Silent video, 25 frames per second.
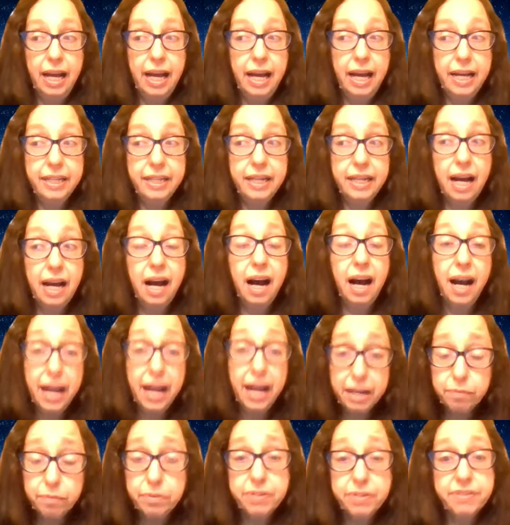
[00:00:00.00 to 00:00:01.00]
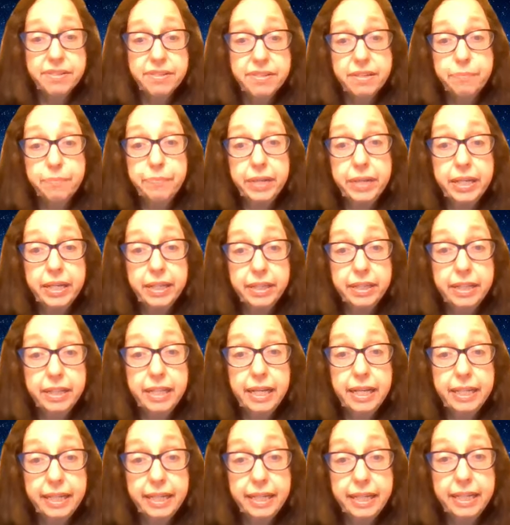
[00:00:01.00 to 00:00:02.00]
And I would submit
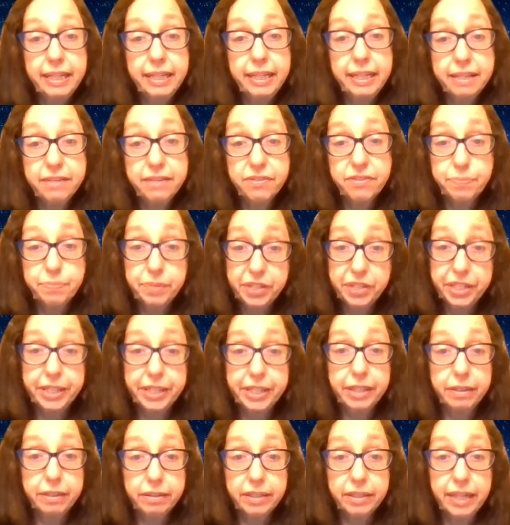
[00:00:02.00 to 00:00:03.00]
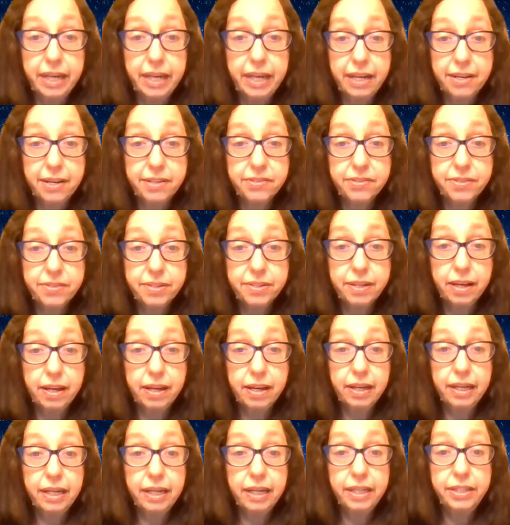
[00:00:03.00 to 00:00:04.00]
that in this particular case,
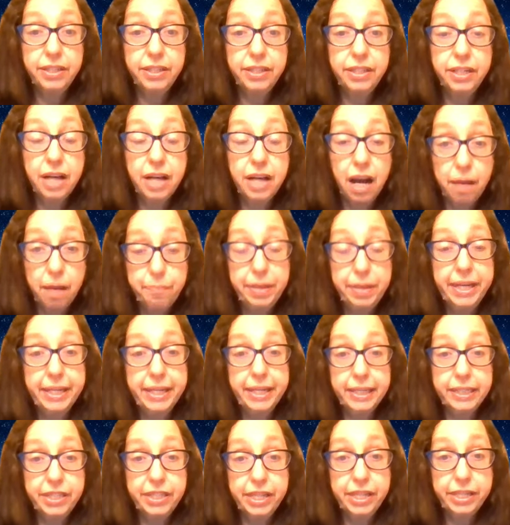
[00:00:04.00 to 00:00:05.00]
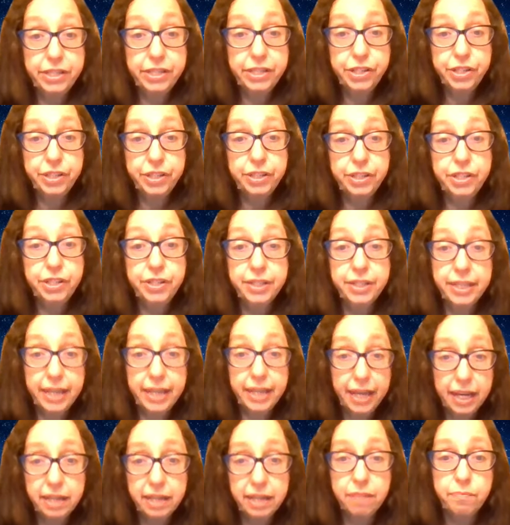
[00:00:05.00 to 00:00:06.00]
not paying attention to
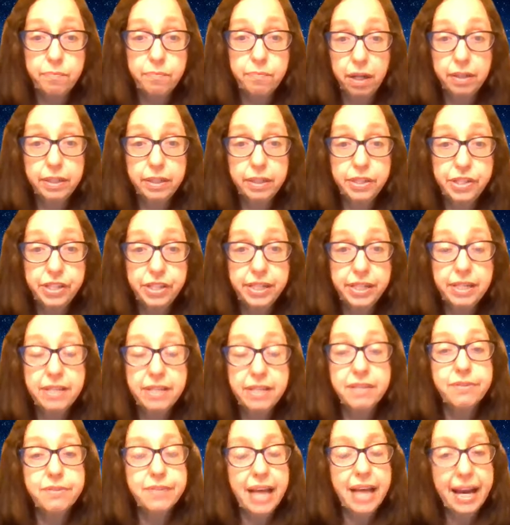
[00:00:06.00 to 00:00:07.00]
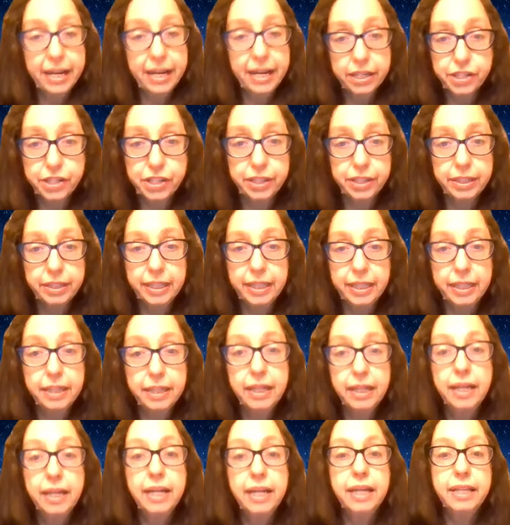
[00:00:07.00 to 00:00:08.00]
the etymology is actually
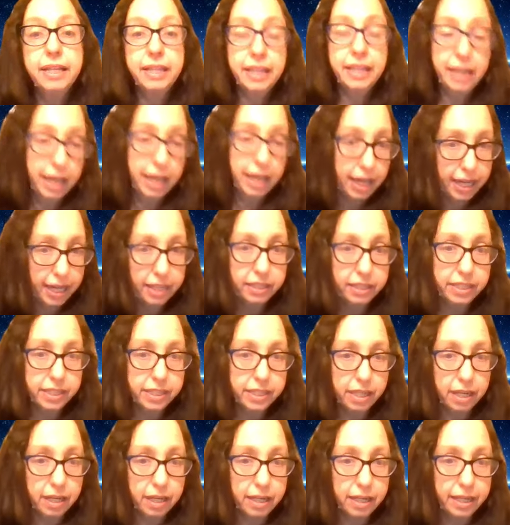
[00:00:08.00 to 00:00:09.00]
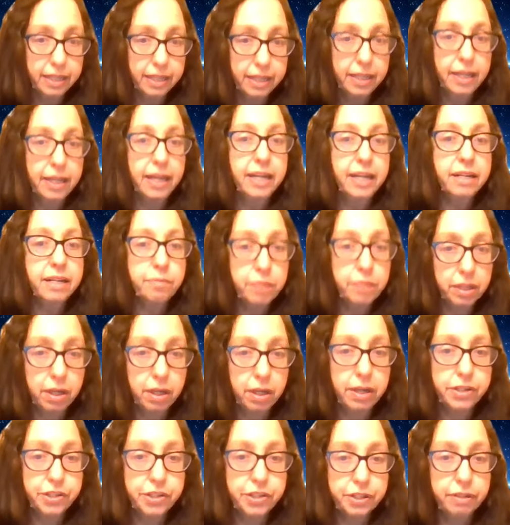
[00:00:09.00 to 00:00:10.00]
the
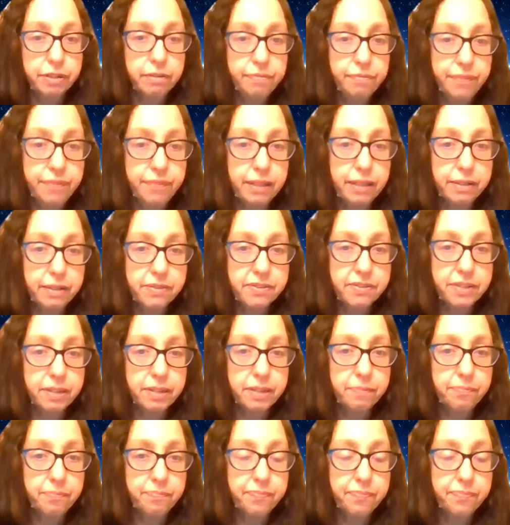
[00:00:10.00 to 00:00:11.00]
anti-etymological fallacy.